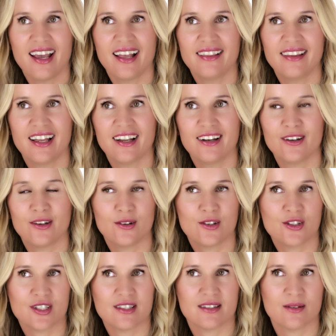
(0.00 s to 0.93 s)
And then
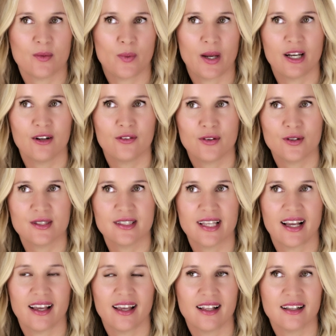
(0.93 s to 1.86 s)
you just wait a few
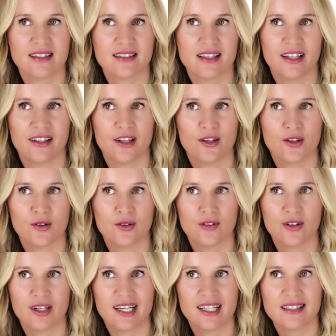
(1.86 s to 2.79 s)
seconds, and then you
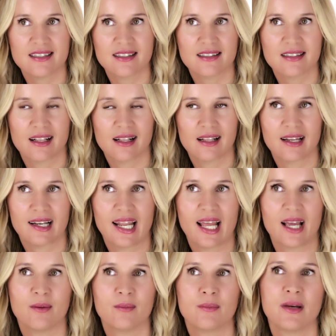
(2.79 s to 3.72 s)
release this little
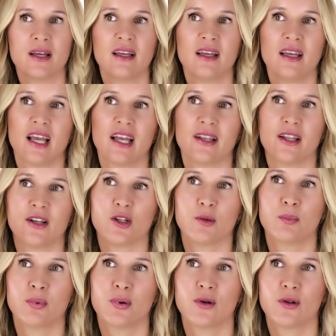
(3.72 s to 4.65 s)
clamp, and then
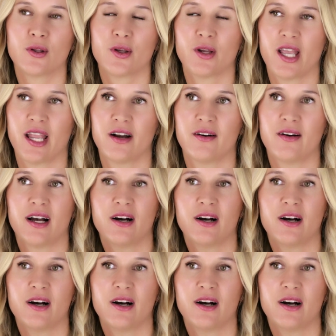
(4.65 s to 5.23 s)
you pull your hair